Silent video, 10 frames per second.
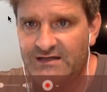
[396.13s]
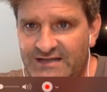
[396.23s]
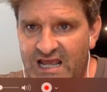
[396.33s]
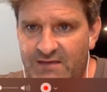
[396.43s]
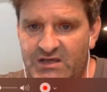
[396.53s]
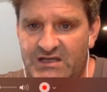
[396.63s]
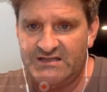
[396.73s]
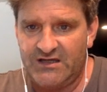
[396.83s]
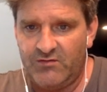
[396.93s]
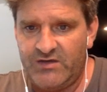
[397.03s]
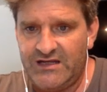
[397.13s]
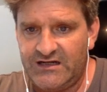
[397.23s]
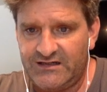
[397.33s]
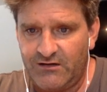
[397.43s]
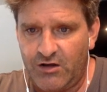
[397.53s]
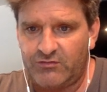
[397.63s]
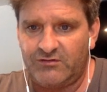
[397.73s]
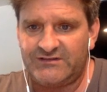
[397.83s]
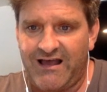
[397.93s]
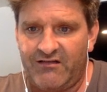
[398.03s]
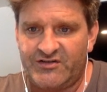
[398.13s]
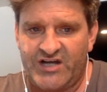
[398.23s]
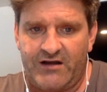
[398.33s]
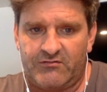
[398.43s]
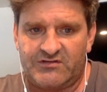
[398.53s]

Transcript: Damien Tillman, in a local Dollar General